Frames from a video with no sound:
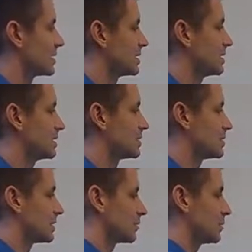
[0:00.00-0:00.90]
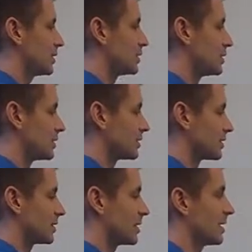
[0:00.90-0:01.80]
I need to add at
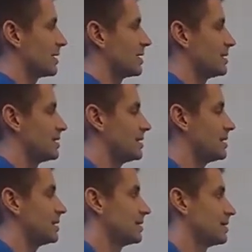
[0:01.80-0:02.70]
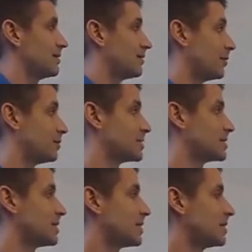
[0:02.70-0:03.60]
least 7, if
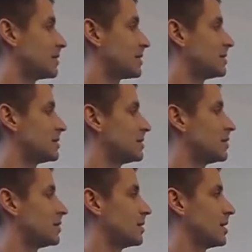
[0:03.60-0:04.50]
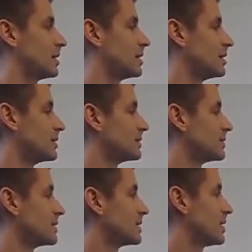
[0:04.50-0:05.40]
not a little bit more, to eclipse
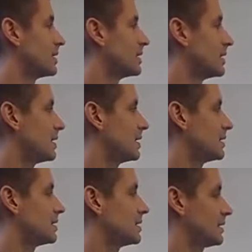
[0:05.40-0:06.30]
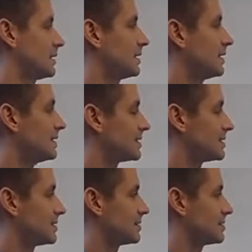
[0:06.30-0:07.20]
that 19. So
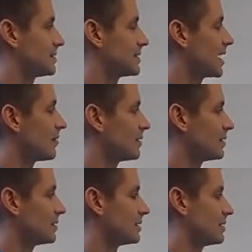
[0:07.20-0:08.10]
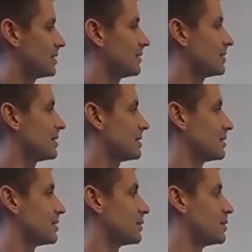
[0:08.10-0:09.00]
4 and a 12 aren't even going to work.
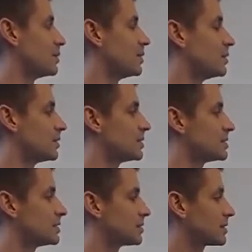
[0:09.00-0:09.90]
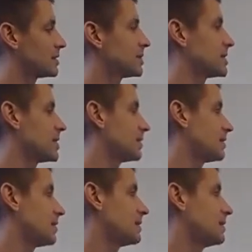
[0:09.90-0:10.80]
So I could say there is
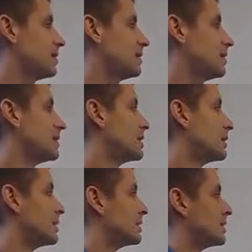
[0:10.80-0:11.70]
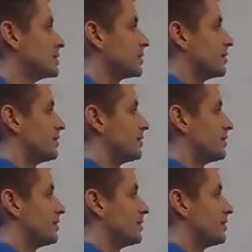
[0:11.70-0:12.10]
no triangle here